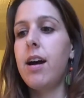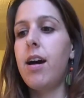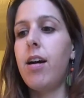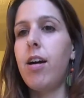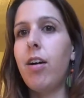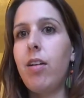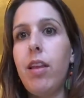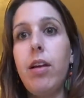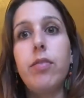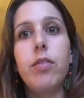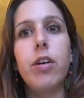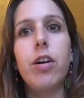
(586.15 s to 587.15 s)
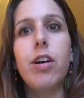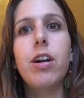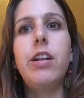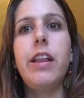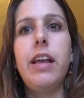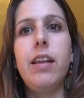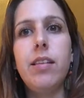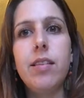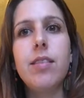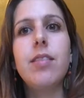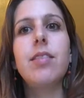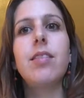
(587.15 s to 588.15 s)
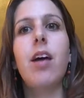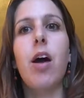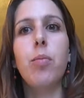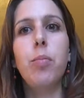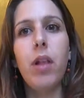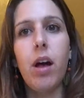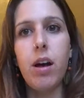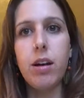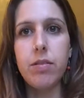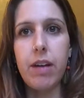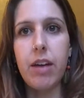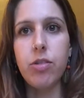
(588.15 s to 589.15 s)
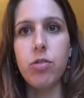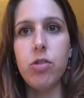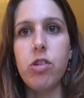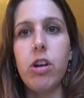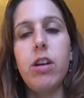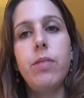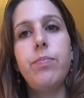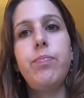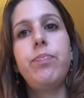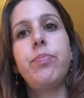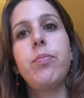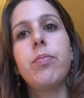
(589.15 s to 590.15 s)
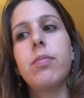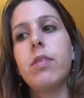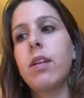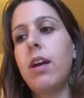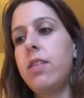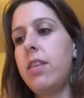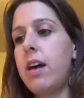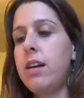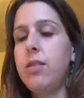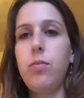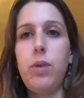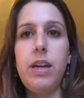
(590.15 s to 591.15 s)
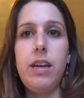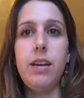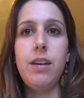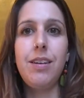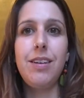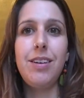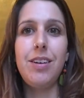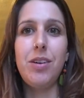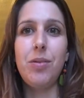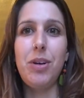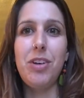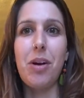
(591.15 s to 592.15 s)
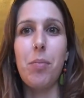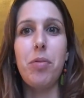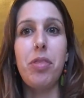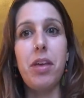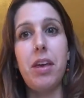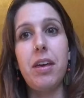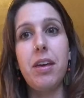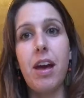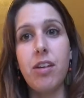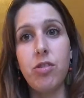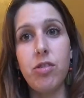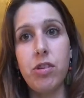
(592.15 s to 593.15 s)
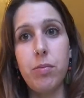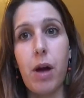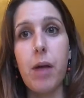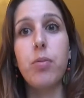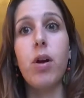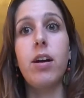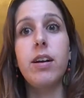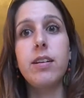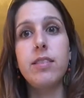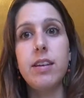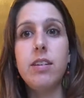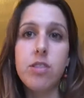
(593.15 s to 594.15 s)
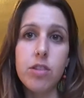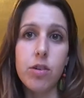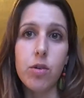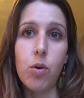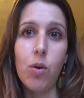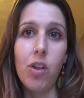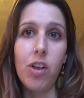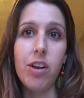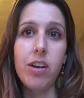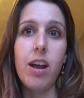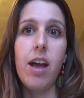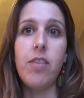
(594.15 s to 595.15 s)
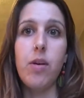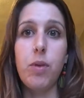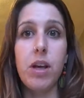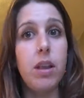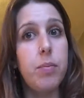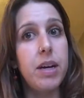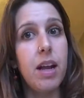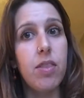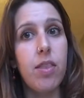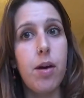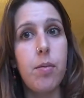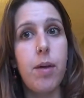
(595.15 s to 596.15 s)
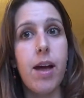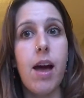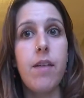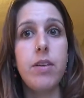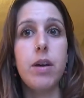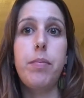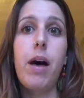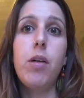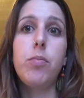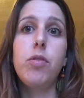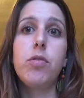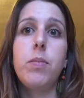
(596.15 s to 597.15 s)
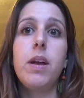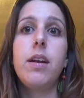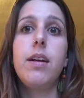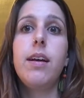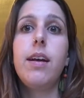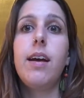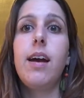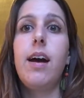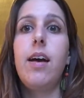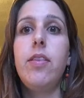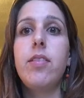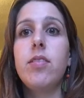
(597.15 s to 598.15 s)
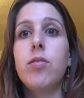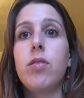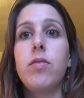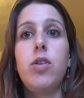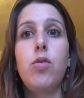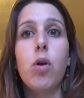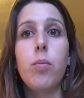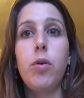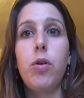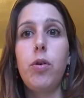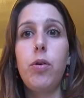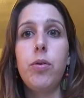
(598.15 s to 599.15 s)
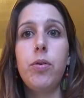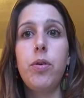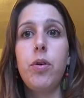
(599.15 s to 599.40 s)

our liver cleans our blood of estrogen. Then we dump the estrogen byproducts into the colon, and then we eliminate them by having a bowel movement. and this is sort of a normal